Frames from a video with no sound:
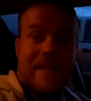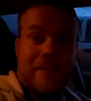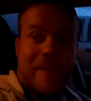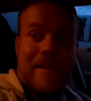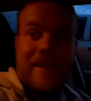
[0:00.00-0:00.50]

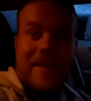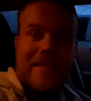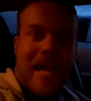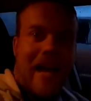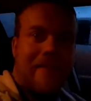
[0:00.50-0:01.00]
it to be
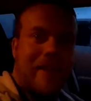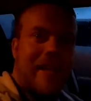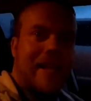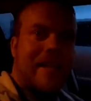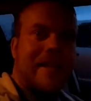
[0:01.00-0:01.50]
this
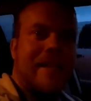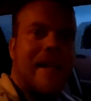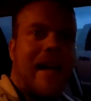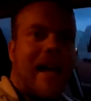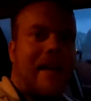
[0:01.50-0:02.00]
heavy,
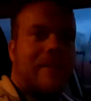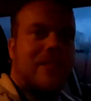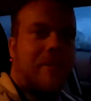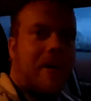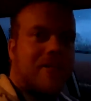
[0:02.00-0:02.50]
and it
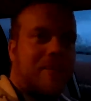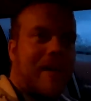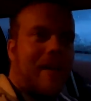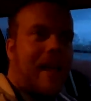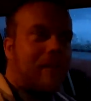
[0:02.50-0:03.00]
was supposed to
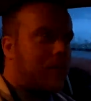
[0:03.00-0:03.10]
be like